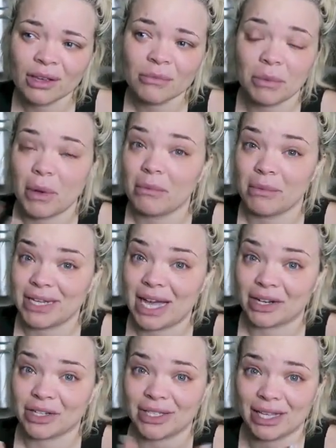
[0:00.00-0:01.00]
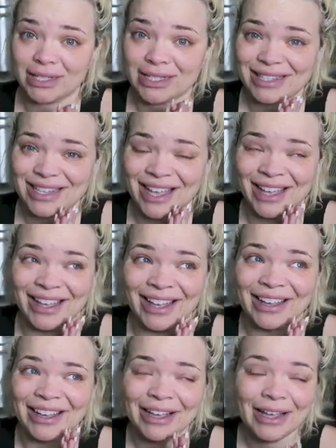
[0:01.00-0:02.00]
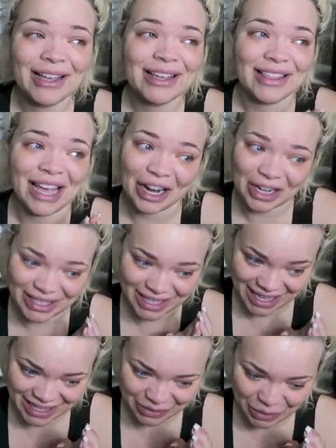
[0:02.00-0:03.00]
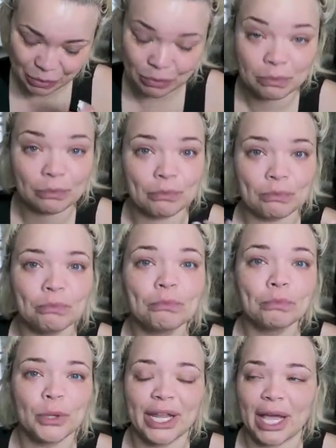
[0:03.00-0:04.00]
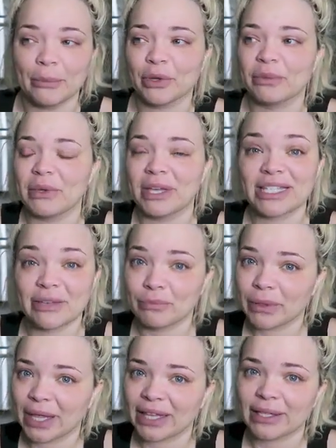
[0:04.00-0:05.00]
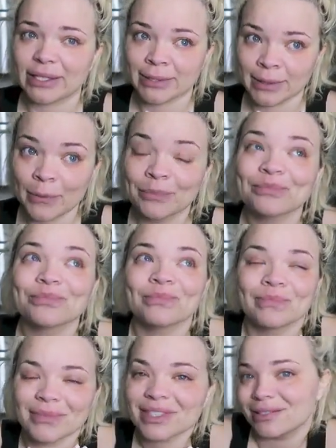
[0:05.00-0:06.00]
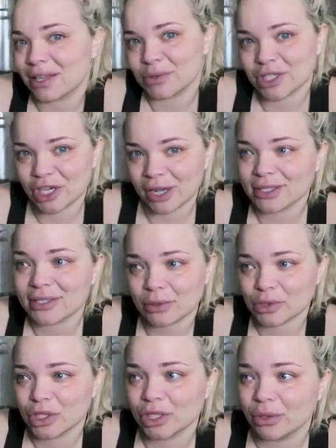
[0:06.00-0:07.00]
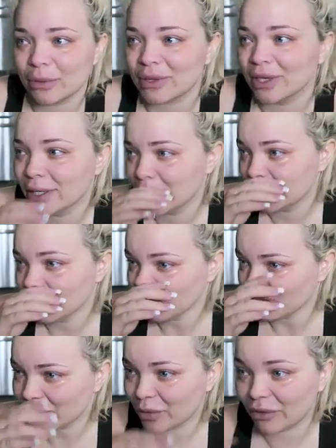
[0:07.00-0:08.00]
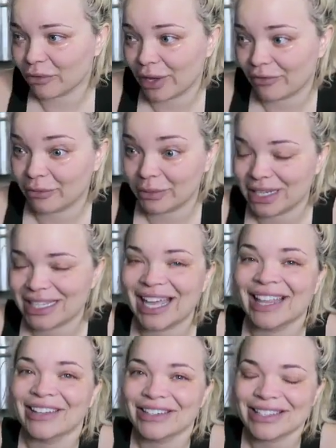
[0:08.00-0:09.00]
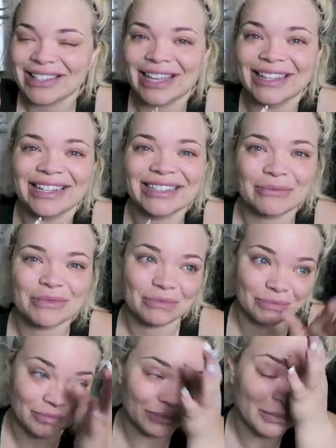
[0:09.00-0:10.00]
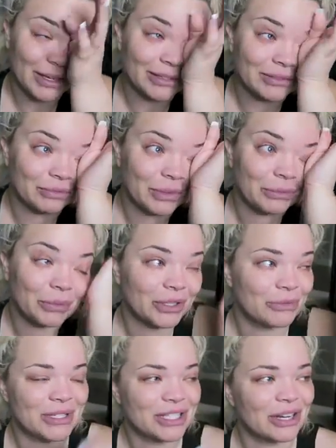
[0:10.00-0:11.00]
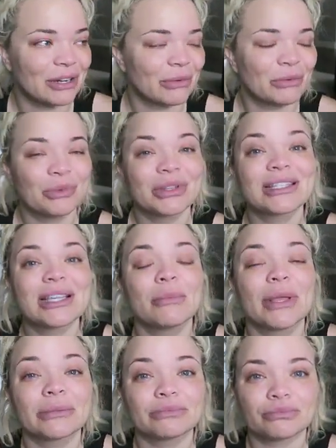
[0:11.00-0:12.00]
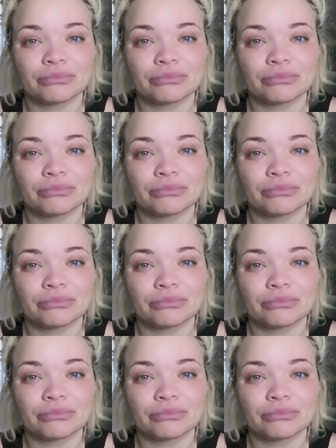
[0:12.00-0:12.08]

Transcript: mom and my dad are saints. They are saints with putting up with me, because I've been like this since I was a child, since I was 2. I mean, whenever we have family get-togethers, like a lot of times, my brother was starting to bring this up, like,